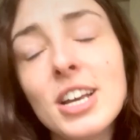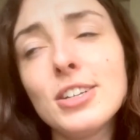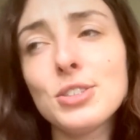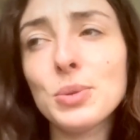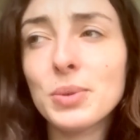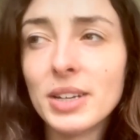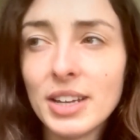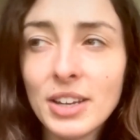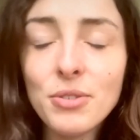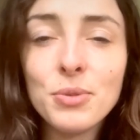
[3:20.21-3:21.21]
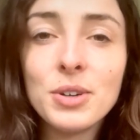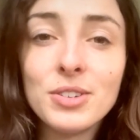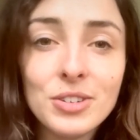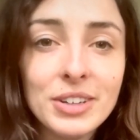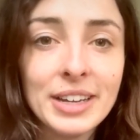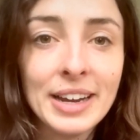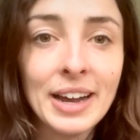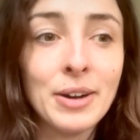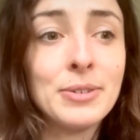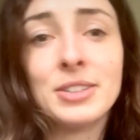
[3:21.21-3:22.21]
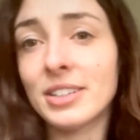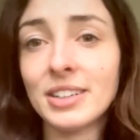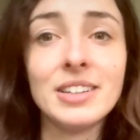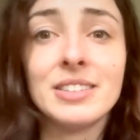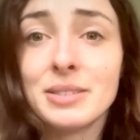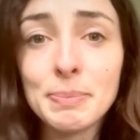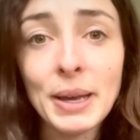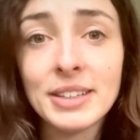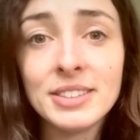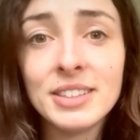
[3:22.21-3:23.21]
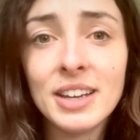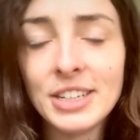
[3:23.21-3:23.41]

So if we're looking out in space,